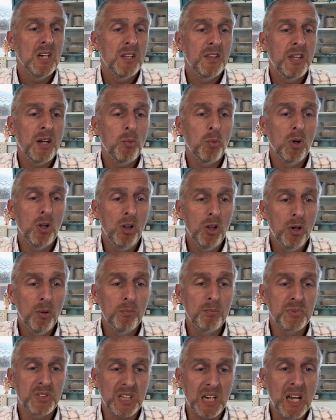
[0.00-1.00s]
they were
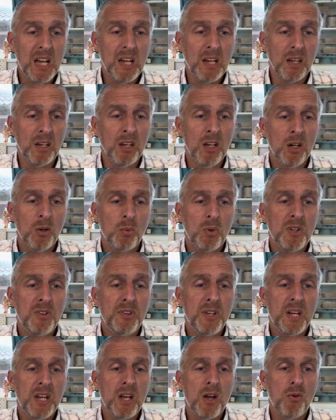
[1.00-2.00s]
lumped in with
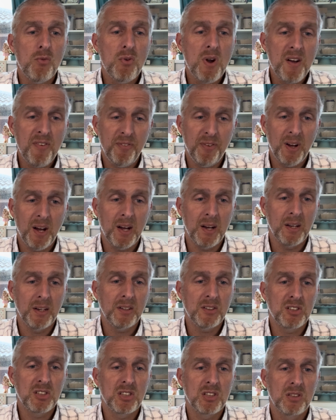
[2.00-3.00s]
the
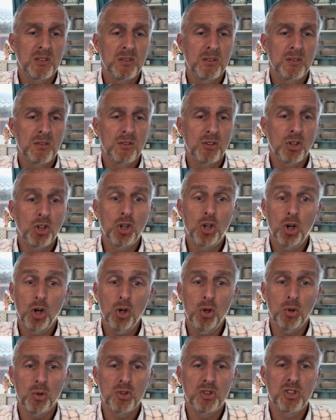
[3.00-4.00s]
Rephaites,
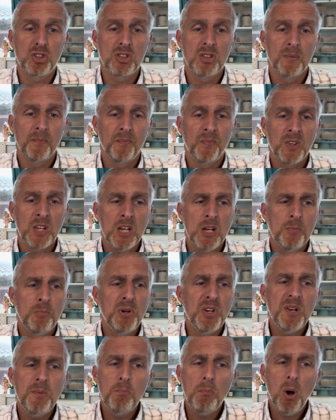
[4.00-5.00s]
ghosts.
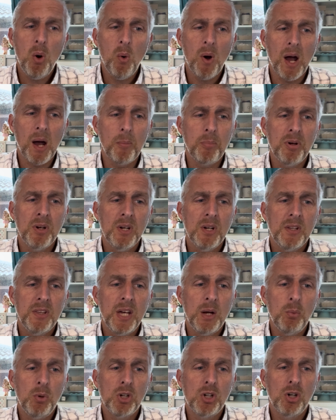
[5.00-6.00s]
But in Moab,
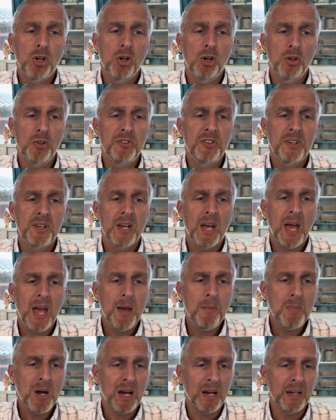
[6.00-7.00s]
they were called
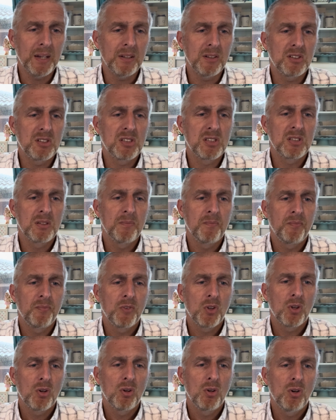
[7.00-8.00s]
Emites.
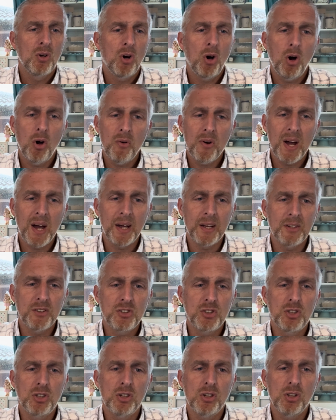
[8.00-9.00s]

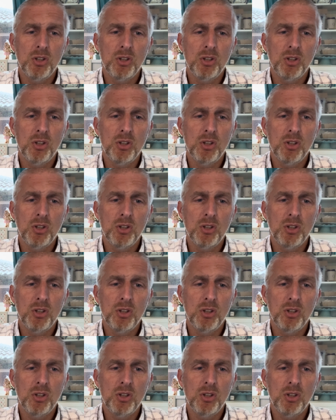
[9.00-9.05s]
Horites